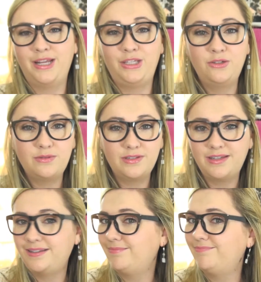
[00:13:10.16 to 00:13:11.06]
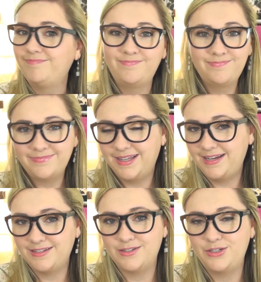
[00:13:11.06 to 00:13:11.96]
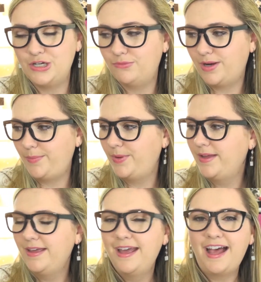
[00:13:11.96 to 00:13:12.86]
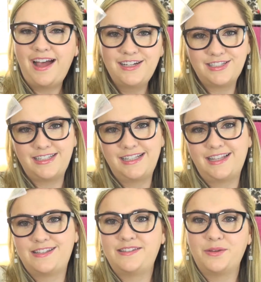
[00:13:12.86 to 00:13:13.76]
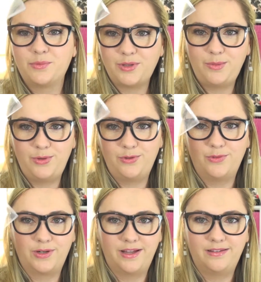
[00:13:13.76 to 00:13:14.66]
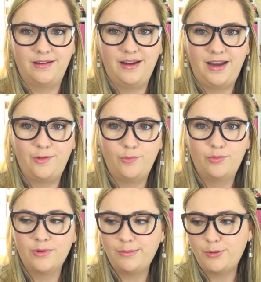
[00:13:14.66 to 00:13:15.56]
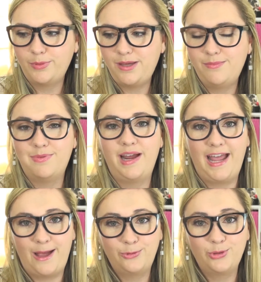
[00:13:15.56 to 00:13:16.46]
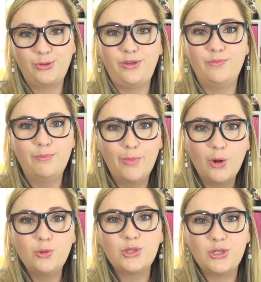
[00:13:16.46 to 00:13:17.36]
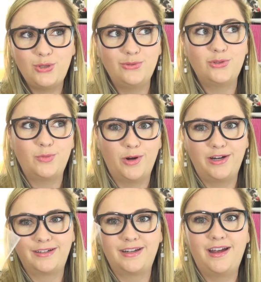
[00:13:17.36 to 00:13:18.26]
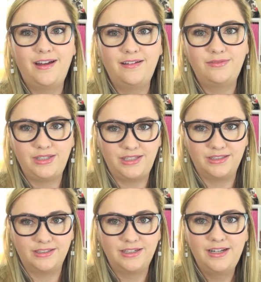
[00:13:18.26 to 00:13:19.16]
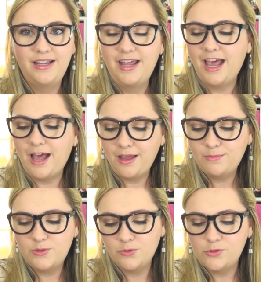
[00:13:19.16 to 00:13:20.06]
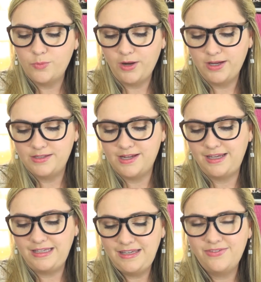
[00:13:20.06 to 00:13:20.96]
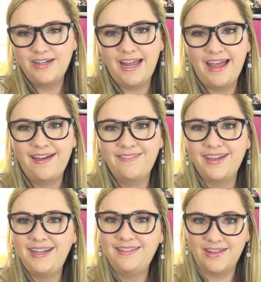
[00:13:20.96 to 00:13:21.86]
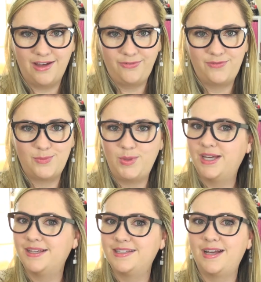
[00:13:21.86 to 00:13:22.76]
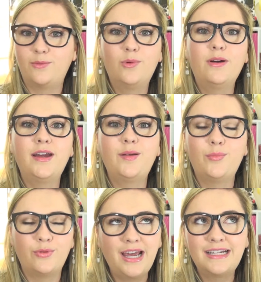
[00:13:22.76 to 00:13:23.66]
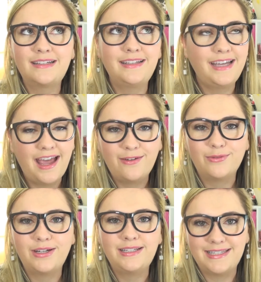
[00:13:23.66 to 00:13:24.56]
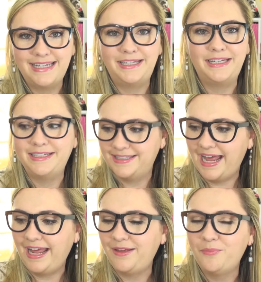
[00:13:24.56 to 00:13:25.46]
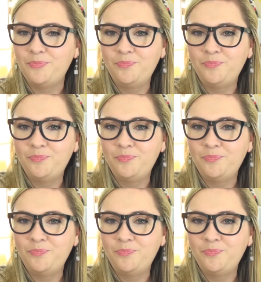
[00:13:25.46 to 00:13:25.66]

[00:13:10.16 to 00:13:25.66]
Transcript: I use it, that doesn't show up. I just think this is a really beautiful color and probably my absolutely most used product of the year. I am so surprised I even have any left because I wore it practically every stinking day